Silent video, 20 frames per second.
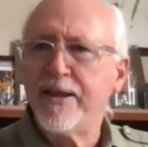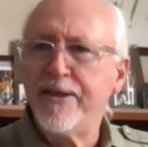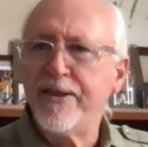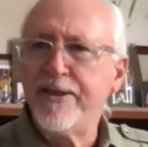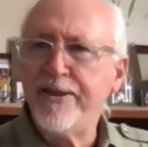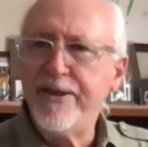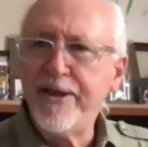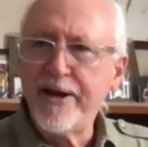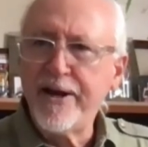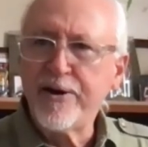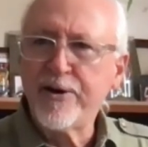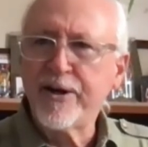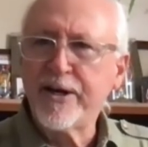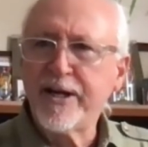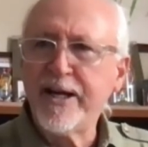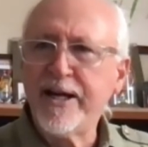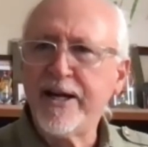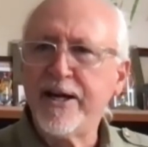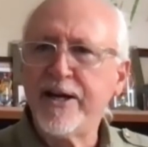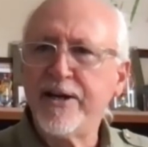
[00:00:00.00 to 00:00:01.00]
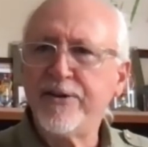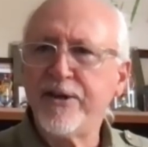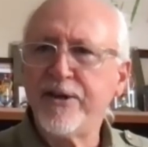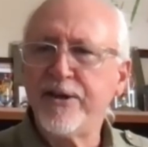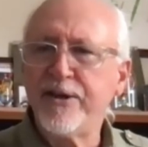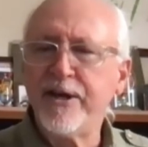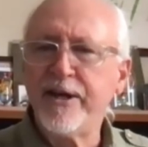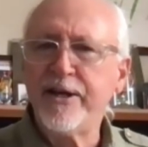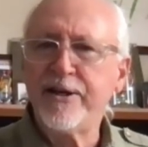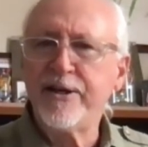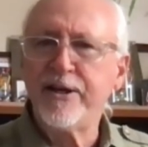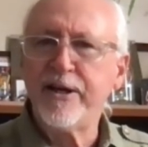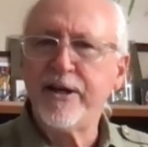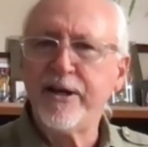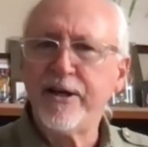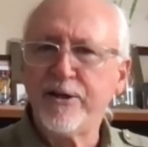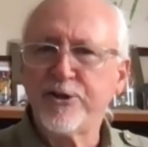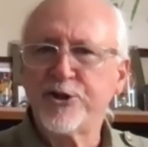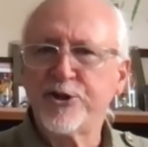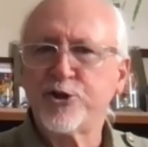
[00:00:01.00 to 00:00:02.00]
there again, it
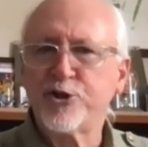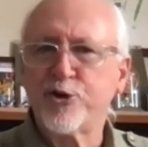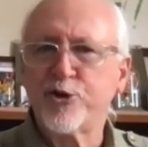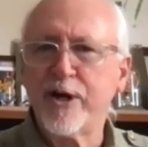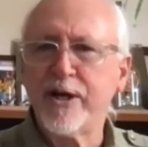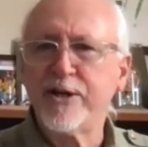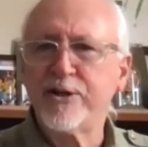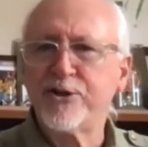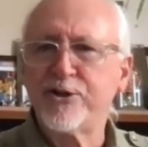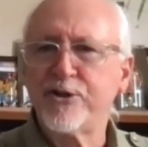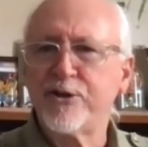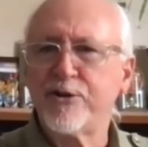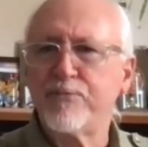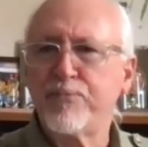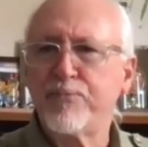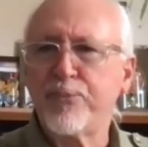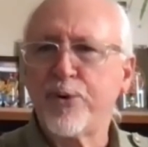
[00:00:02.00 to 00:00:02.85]
illustrates the